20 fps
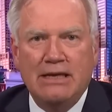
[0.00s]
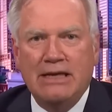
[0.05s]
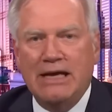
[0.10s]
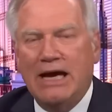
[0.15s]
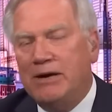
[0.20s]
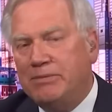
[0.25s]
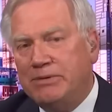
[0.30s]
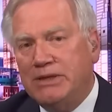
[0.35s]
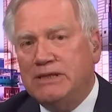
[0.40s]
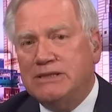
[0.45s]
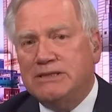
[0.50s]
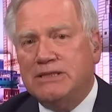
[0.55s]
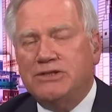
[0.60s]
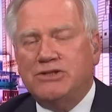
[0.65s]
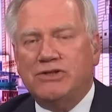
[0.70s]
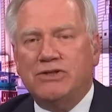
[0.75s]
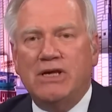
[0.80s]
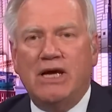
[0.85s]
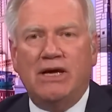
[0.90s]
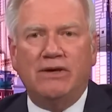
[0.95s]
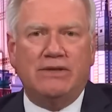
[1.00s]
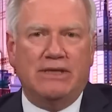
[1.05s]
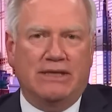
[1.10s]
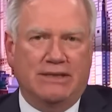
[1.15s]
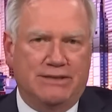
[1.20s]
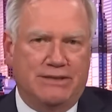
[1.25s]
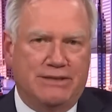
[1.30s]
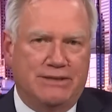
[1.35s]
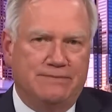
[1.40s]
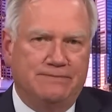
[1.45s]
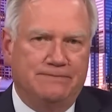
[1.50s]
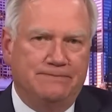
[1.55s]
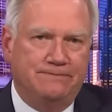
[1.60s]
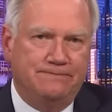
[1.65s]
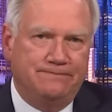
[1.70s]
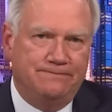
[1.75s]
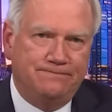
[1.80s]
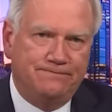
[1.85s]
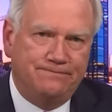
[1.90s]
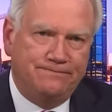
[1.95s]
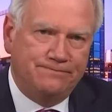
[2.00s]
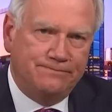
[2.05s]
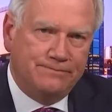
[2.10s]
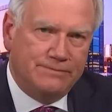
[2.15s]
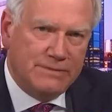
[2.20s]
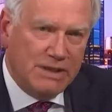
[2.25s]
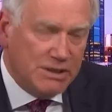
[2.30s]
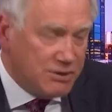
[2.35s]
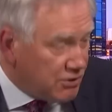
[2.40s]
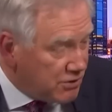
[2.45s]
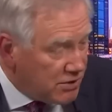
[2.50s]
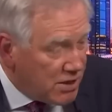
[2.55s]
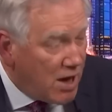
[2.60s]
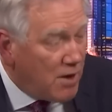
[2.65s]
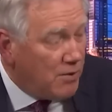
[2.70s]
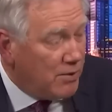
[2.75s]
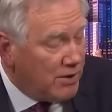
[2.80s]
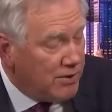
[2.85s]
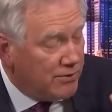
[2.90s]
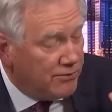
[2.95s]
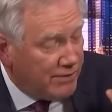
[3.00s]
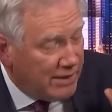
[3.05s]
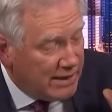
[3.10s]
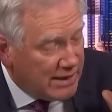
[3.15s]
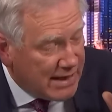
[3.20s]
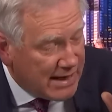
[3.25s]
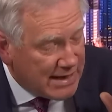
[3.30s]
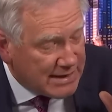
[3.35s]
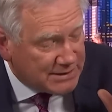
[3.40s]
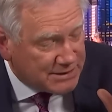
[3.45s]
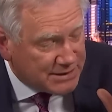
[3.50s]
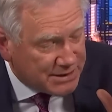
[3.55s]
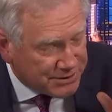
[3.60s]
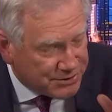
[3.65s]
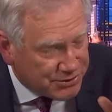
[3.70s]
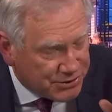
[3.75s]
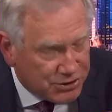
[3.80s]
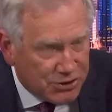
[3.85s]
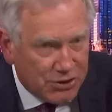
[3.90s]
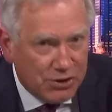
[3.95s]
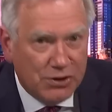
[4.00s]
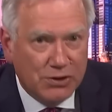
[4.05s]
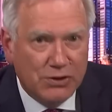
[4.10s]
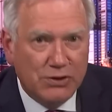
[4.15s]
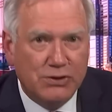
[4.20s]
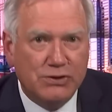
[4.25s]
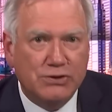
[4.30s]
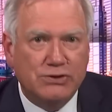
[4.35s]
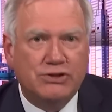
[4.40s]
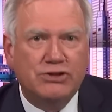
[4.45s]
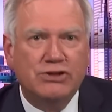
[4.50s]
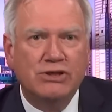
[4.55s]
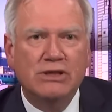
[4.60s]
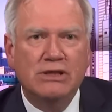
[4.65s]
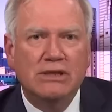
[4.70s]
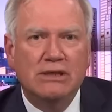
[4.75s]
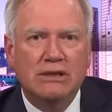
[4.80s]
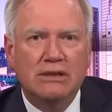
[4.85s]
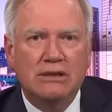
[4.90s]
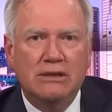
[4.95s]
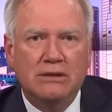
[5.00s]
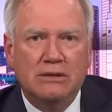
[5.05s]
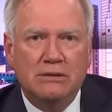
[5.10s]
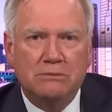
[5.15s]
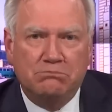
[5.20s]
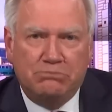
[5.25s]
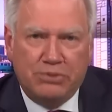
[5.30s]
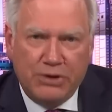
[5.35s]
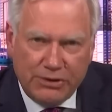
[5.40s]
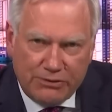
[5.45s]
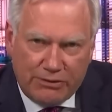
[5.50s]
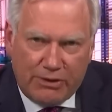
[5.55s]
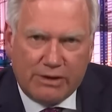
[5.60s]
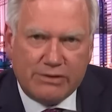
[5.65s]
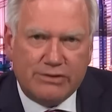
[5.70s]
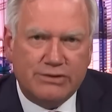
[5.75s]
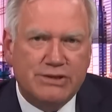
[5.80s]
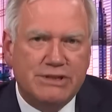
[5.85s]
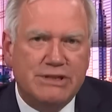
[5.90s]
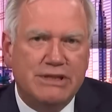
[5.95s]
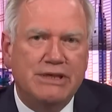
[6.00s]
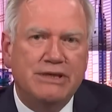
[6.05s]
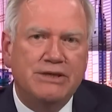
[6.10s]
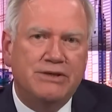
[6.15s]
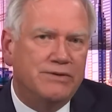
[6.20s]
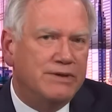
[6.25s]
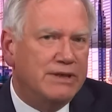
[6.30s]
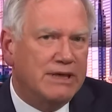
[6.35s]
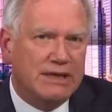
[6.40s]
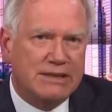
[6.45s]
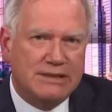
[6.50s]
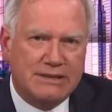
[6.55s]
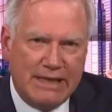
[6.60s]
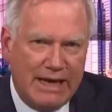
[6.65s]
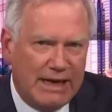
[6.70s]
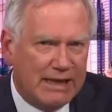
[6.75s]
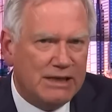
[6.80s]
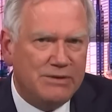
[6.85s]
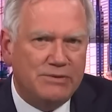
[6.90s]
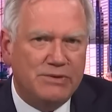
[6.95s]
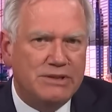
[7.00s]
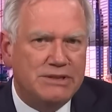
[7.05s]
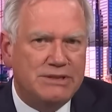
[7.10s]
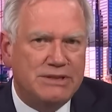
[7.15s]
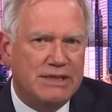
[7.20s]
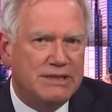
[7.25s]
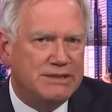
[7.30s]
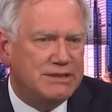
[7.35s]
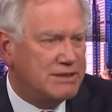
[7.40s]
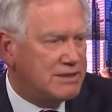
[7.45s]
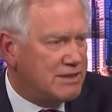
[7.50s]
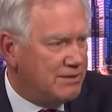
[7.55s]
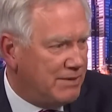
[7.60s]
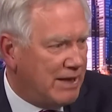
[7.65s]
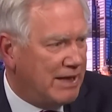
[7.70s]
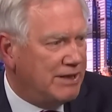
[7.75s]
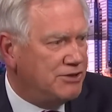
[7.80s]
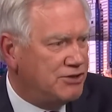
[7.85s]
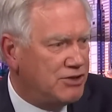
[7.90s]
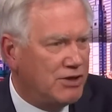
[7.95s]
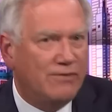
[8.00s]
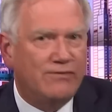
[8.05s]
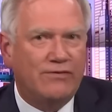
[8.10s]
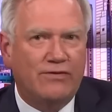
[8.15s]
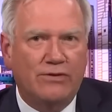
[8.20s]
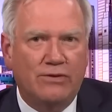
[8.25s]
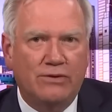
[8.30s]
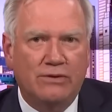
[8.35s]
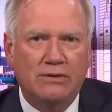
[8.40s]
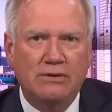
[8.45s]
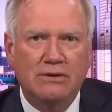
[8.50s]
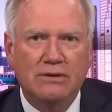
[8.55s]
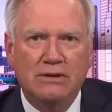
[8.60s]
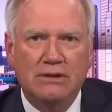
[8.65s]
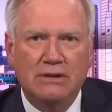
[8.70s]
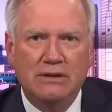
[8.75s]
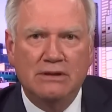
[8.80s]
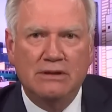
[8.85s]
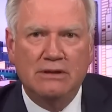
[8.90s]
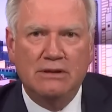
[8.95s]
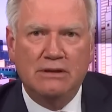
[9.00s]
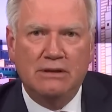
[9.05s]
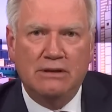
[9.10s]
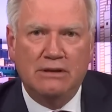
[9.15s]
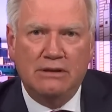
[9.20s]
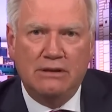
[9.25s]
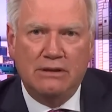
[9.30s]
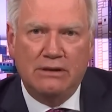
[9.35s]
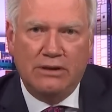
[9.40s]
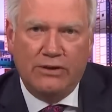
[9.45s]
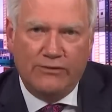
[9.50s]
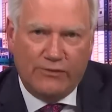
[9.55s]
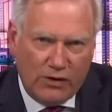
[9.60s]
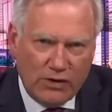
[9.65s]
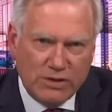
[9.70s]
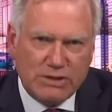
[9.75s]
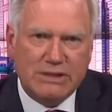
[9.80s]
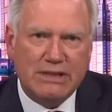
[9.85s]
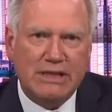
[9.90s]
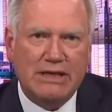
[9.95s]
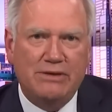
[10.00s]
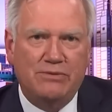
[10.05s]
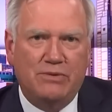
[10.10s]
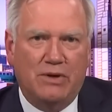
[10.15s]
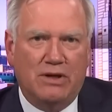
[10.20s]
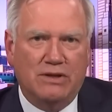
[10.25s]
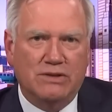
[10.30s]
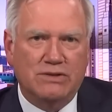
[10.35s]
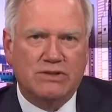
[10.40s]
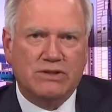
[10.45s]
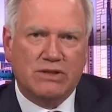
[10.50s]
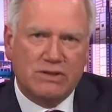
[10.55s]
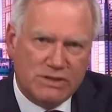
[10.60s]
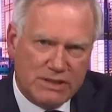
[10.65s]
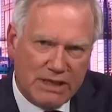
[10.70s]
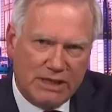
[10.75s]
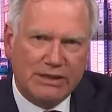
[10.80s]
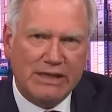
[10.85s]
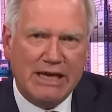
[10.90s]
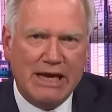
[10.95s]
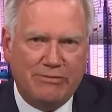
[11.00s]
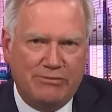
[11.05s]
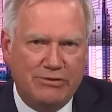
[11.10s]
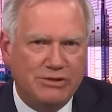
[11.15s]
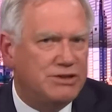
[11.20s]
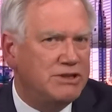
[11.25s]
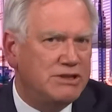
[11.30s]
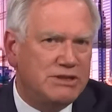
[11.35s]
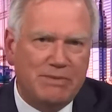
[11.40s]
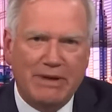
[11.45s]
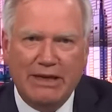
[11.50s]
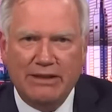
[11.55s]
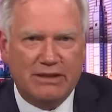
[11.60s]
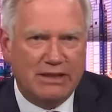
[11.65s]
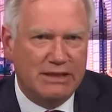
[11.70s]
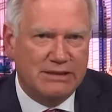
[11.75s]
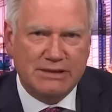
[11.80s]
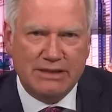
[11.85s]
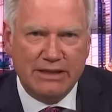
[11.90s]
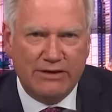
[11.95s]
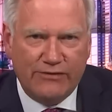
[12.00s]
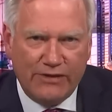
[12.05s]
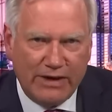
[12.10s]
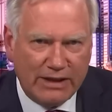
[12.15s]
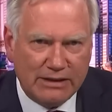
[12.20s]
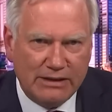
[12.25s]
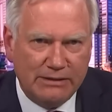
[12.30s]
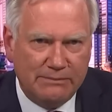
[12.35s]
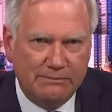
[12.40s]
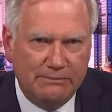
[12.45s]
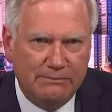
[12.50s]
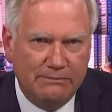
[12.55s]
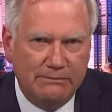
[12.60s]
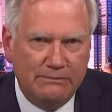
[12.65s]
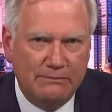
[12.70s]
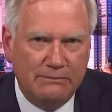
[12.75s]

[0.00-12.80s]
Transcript: Now, Albanese should know this. He should know he already has this huge bureaucracy doing exactly what he says is the main job for the voice that he wants, consulting Aborigines about things that affect them.